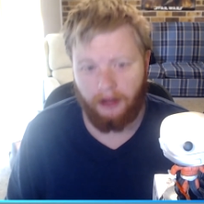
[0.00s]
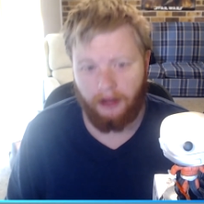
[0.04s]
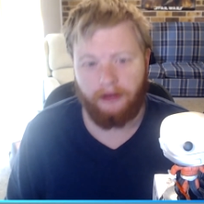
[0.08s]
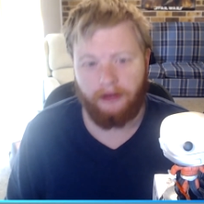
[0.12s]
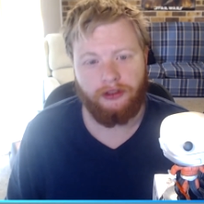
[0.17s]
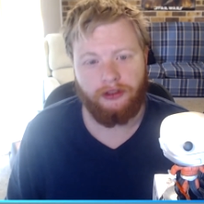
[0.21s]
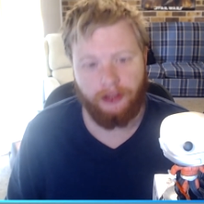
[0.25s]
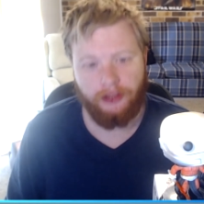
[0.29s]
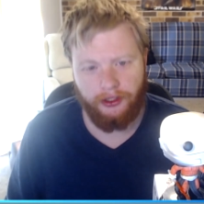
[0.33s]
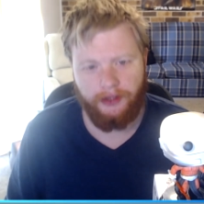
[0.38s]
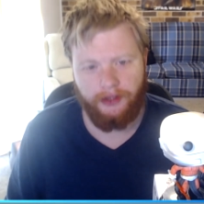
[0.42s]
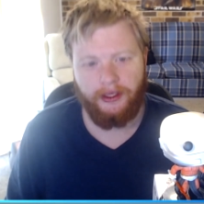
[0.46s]

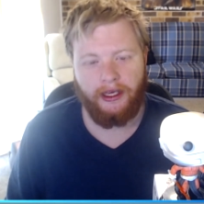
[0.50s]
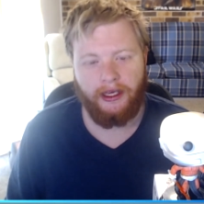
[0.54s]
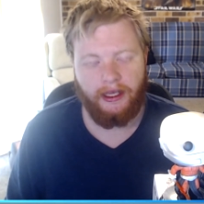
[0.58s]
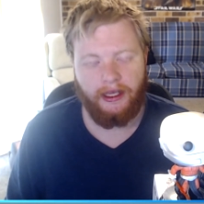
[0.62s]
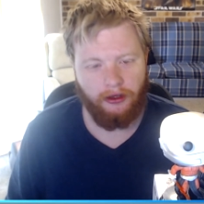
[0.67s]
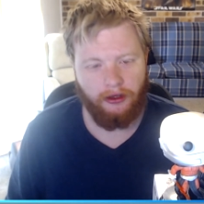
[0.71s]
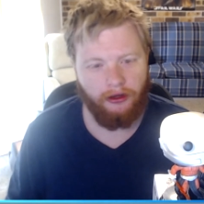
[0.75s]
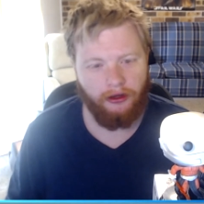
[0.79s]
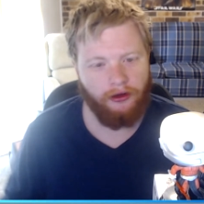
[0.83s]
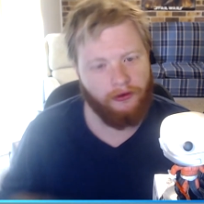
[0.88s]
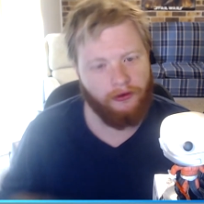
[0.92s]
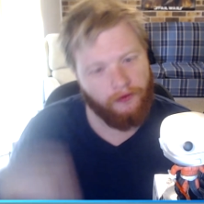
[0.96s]
new
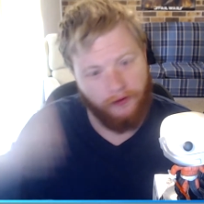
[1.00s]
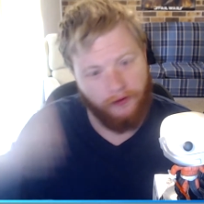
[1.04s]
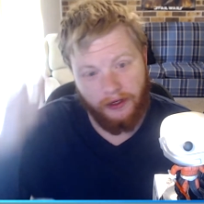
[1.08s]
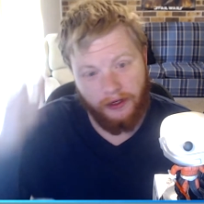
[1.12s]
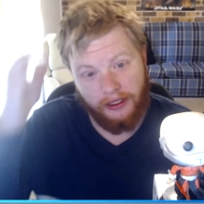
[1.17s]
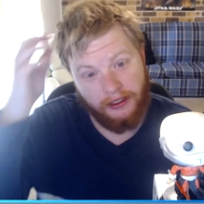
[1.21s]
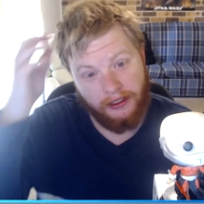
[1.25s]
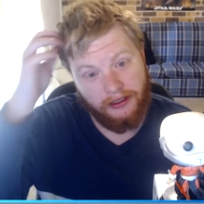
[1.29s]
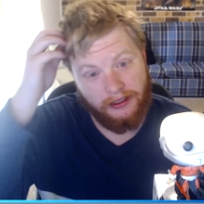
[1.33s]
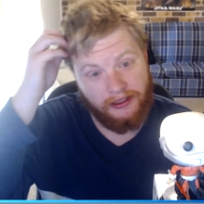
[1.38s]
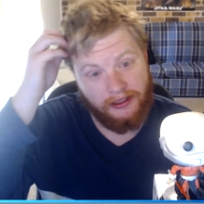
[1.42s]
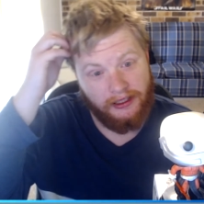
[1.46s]
EU
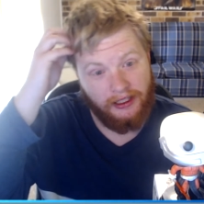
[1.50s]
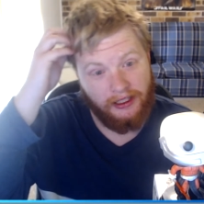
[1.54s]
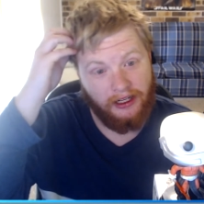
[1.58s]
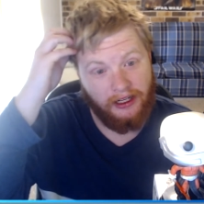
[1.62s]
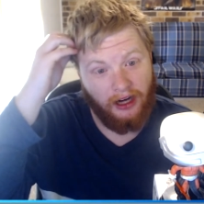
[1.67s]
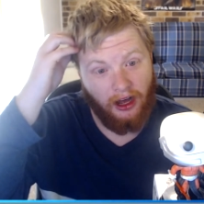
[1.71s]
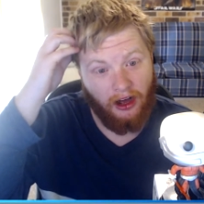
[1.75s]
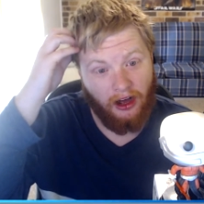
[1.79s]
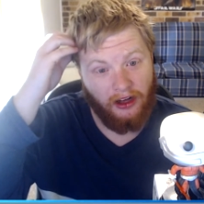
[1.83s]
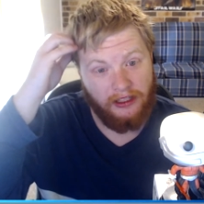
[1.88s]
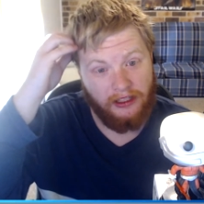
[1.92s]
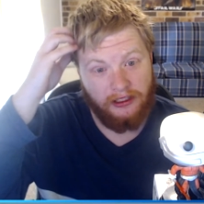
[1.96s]
figures that
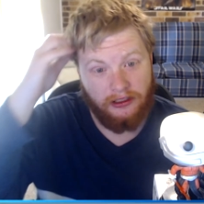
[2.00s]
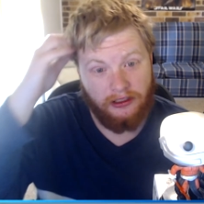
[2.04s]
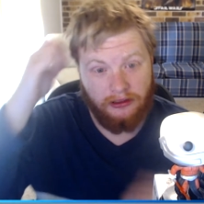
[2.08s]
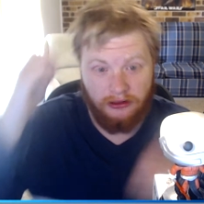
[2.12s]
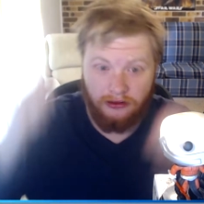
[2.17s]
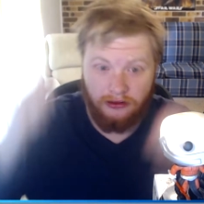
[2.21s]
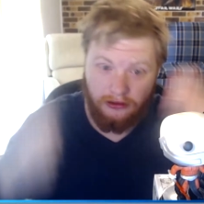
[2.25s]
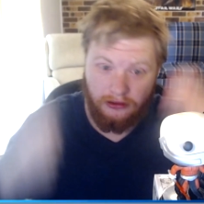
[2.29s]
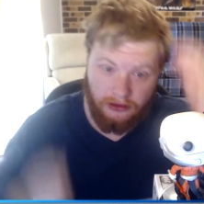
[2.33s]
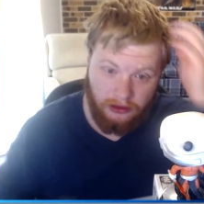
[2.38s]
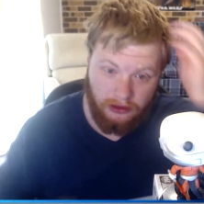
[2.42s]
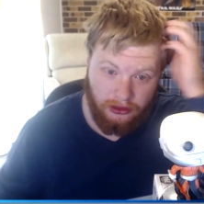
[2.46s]
I
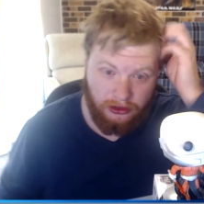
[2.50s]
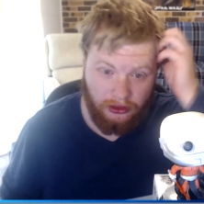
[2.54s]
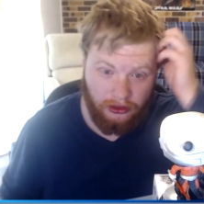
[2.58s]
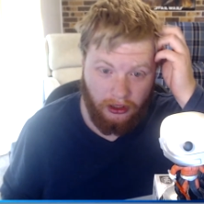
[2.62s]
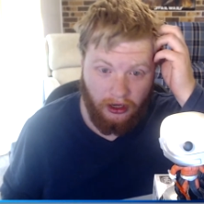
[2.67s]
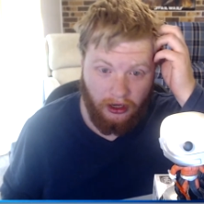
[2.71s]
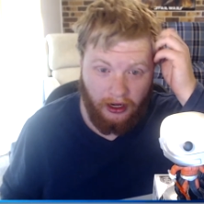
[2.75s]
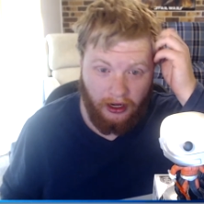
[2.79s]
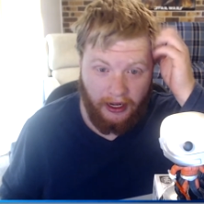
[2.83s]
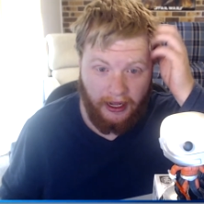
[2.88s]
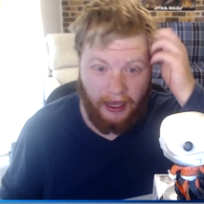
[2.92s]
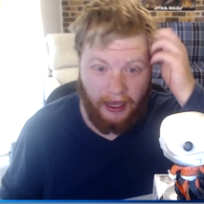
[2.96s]
try
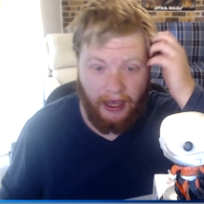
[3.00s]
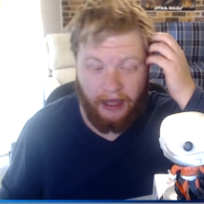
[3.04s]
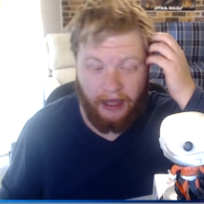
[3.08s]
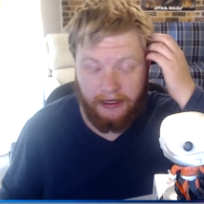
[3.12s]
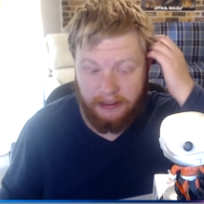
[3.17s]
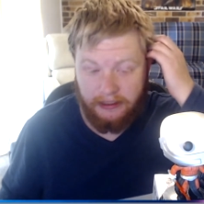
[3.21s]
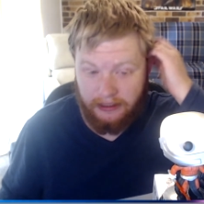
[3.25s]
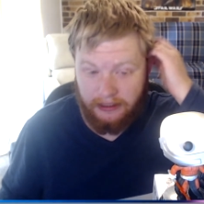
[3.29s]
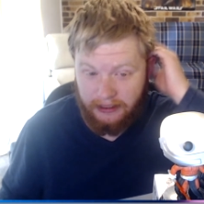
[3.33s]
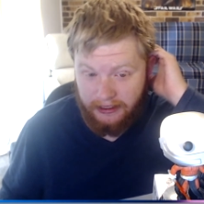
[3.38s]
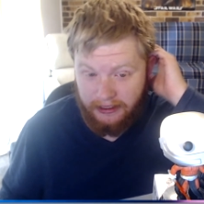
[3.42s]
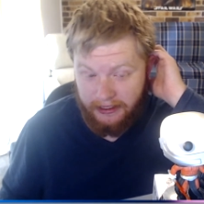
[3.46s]

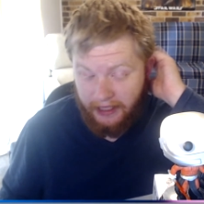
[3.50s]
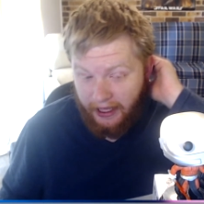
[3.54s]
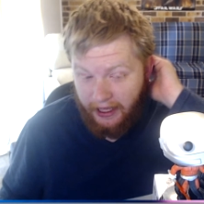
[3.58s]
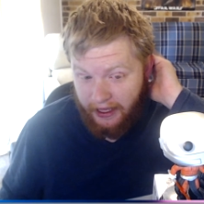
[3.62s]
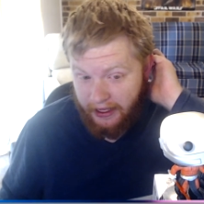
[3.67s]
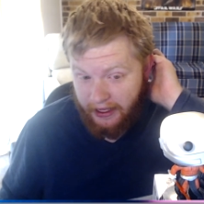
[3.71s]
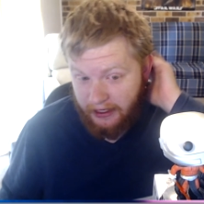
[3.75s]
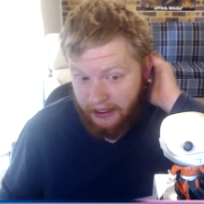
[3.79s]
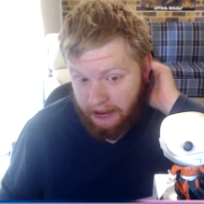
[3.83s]
and get.